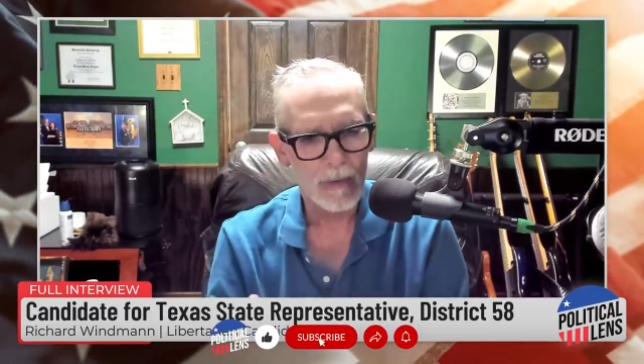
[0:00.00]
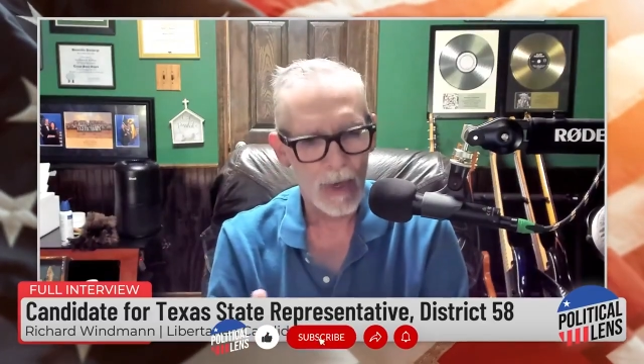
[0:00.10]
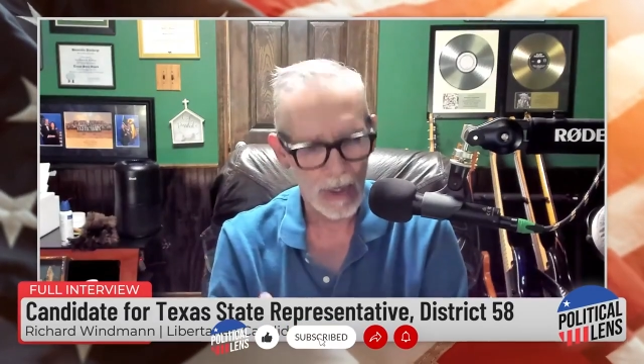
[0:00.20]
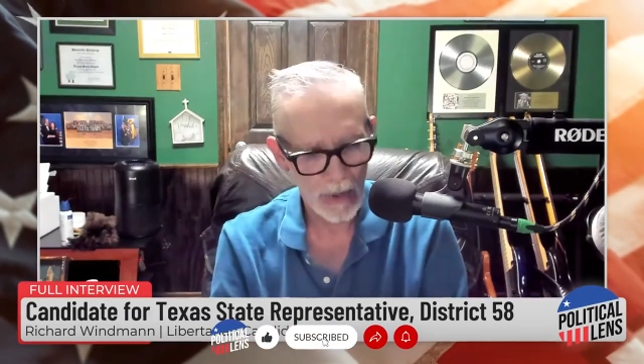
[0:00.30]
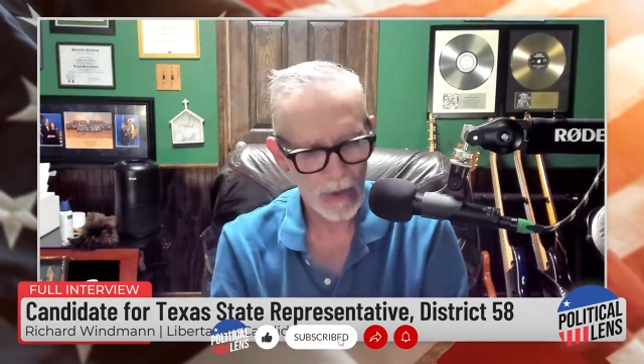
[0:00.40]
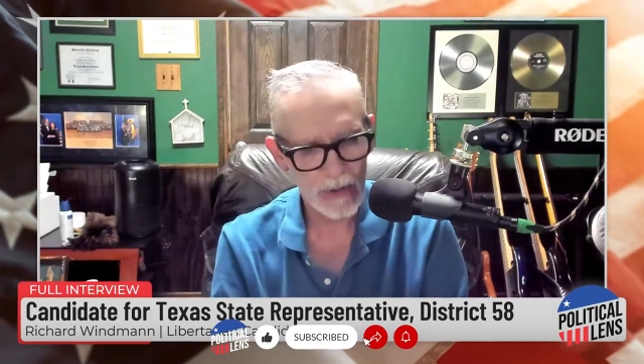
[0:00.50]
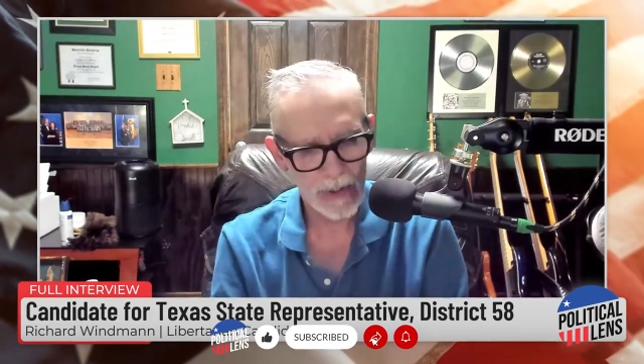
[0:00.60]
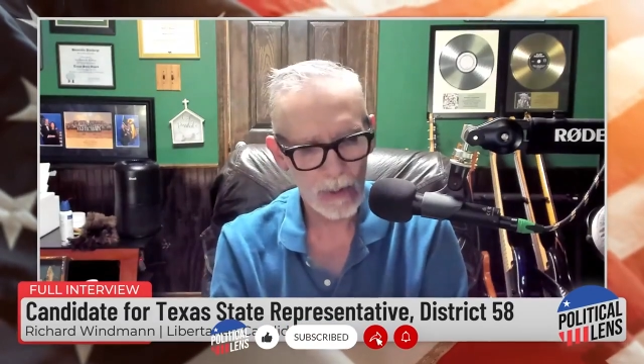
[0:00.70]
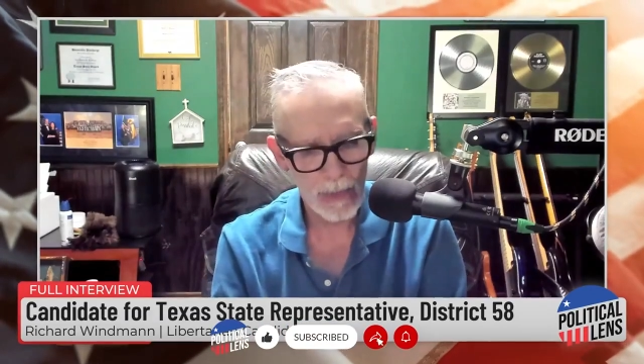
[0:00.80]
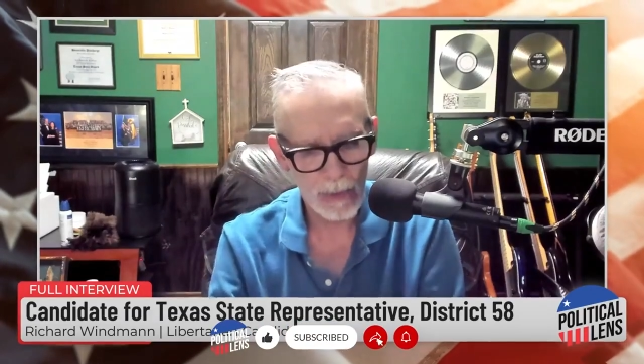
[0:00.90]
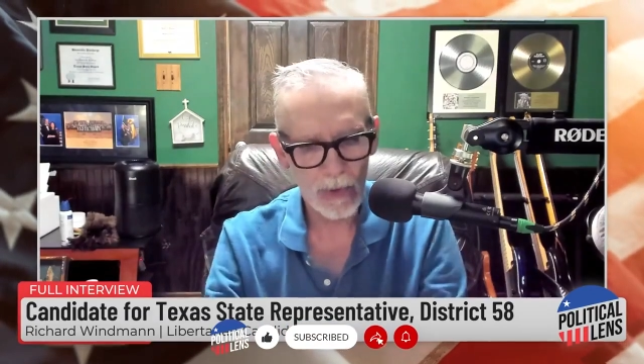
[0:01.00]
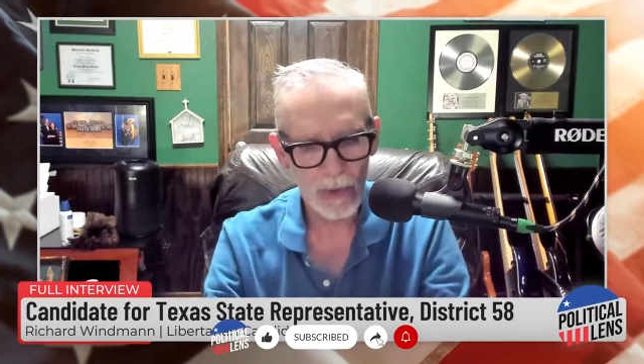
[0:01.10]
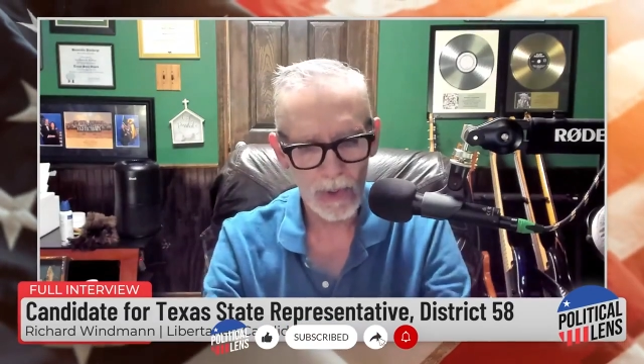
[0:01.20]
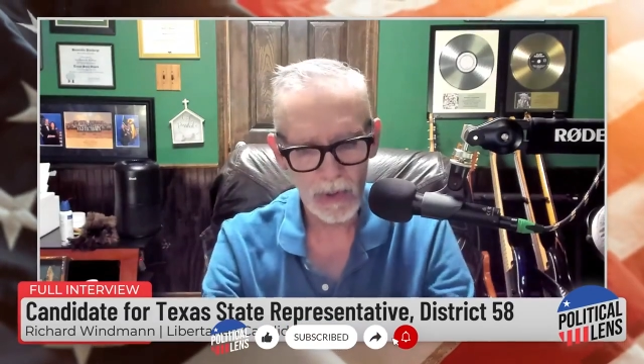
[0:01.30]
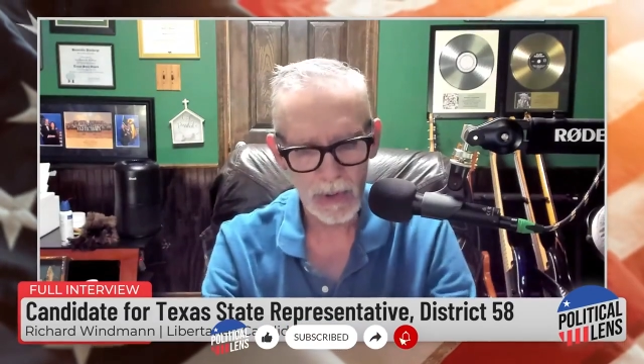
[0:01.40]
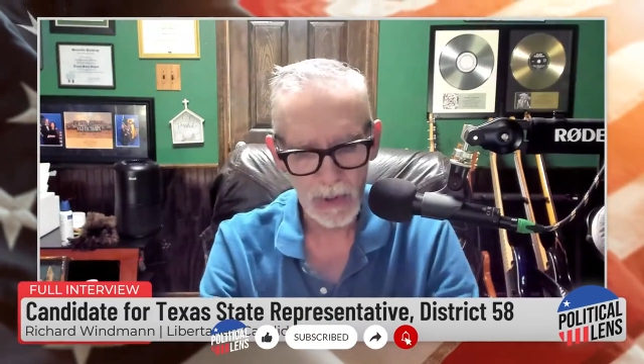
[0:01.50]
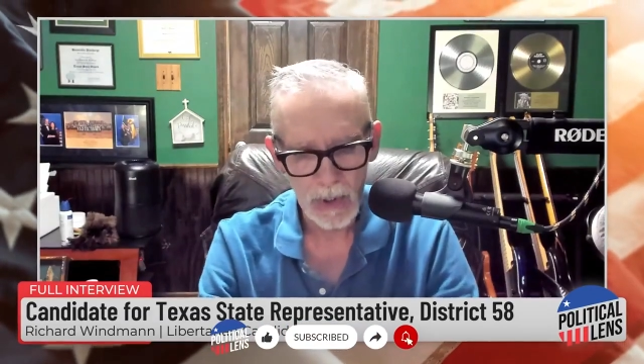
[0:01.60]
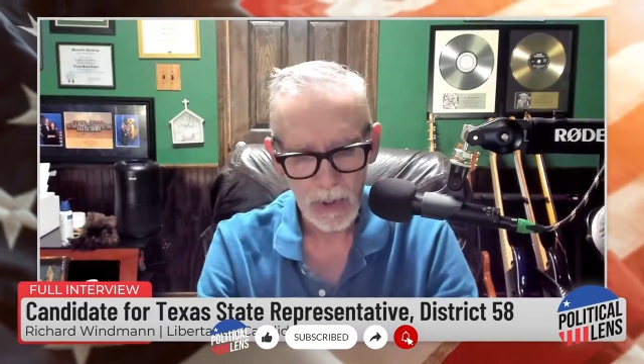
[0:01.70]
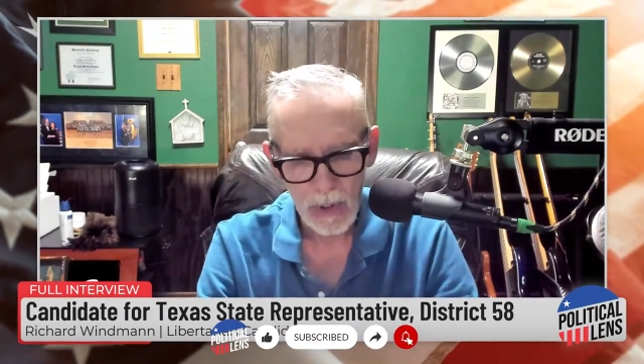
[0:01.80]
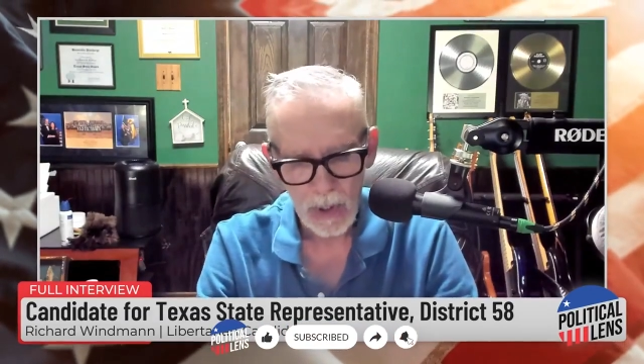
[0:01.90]
There are some immigrants
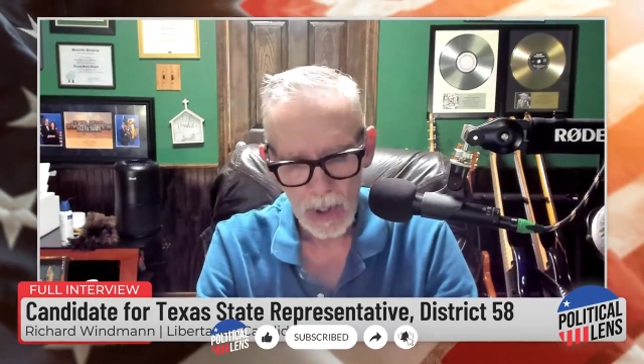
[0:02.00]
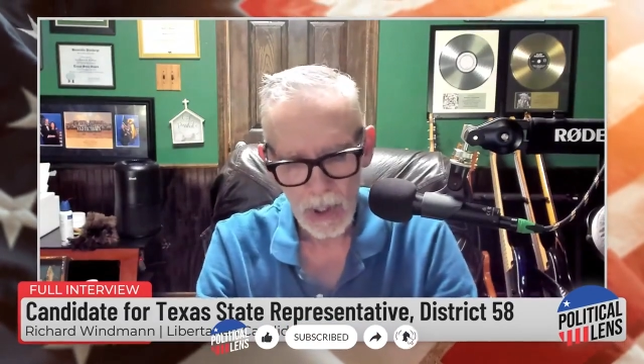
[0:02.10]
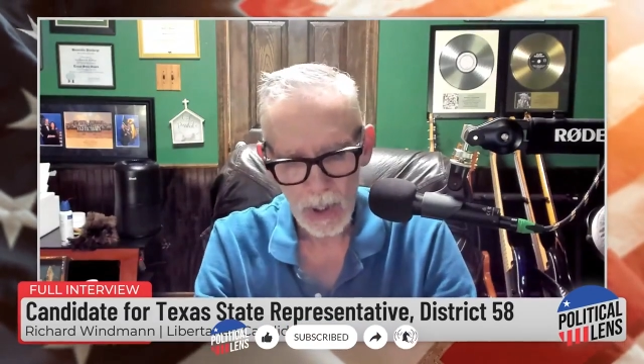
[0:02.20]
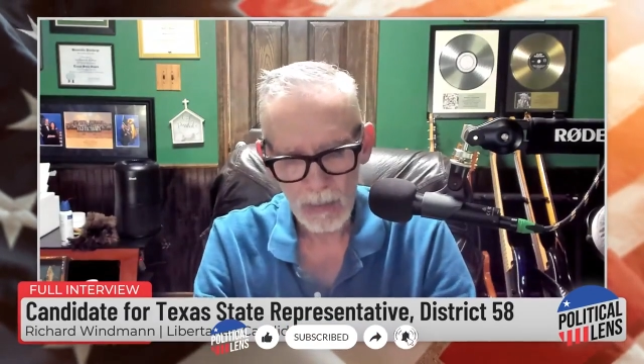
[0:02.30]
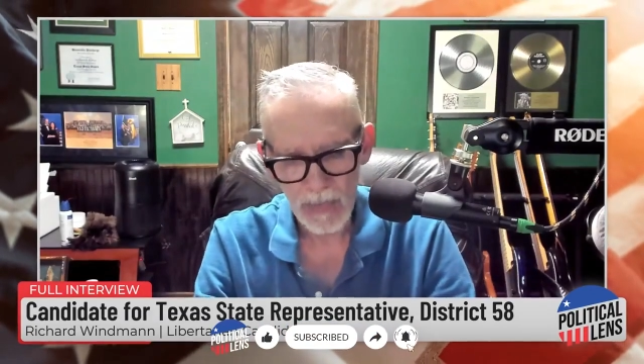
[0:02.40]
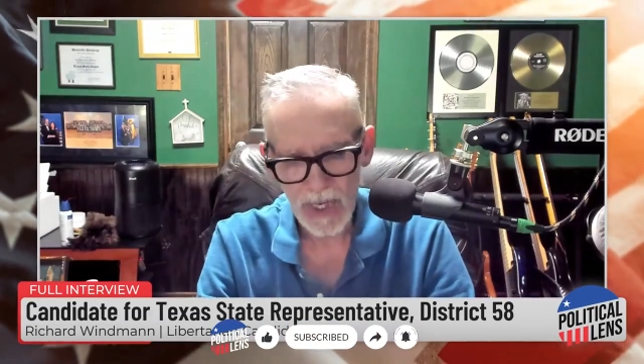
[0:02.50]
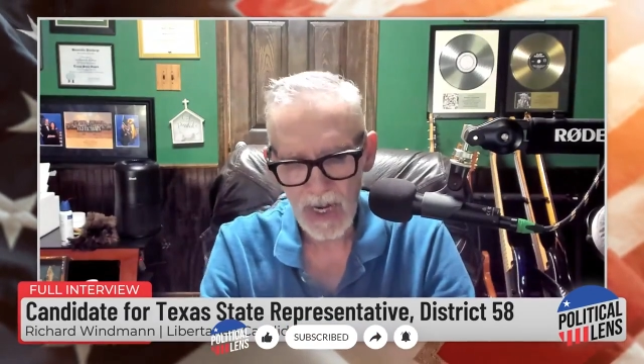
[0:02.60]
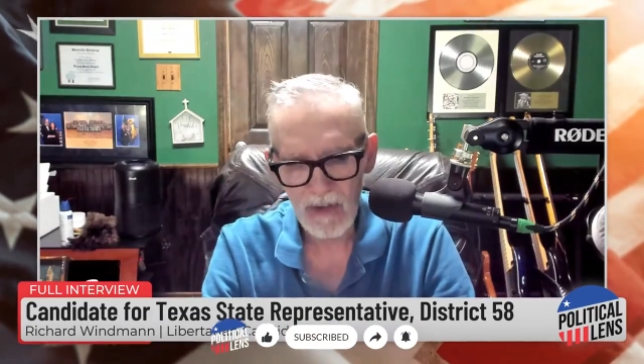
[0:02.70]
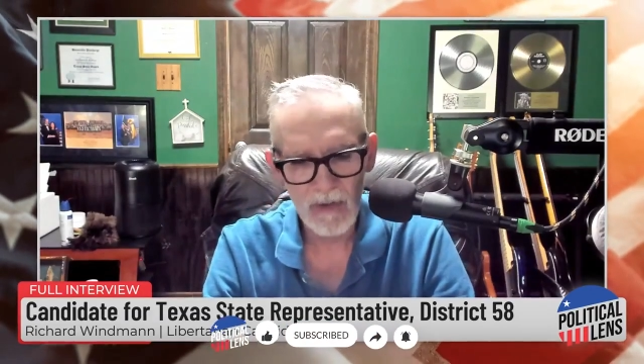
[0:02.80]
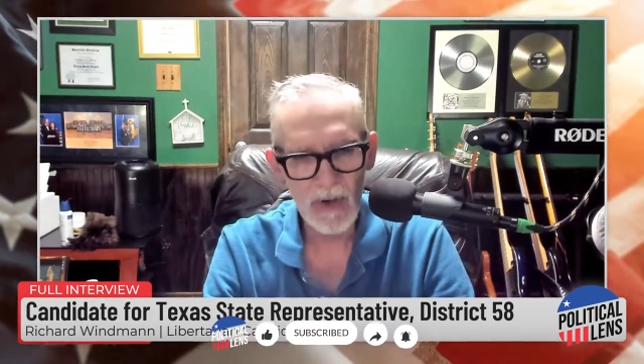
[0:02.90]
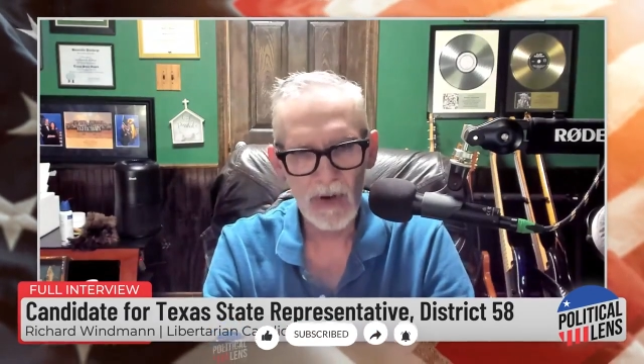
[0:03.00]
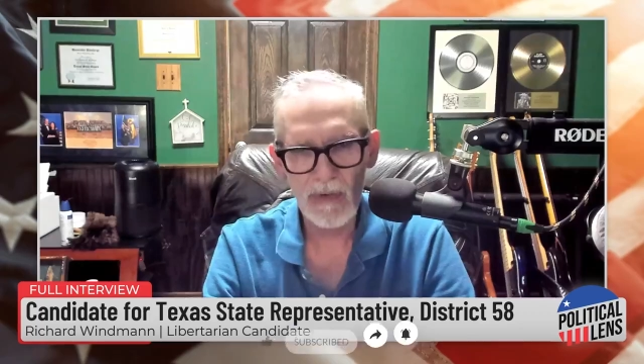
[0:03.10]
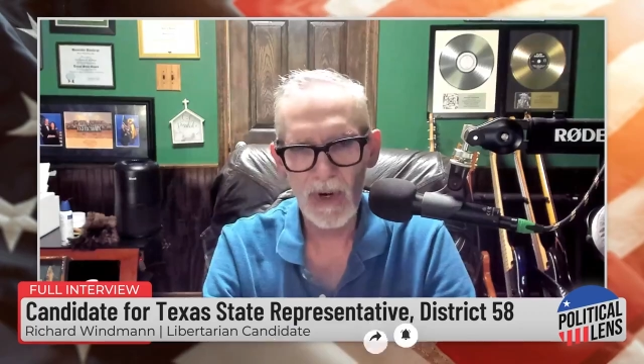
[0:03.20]
that have the very,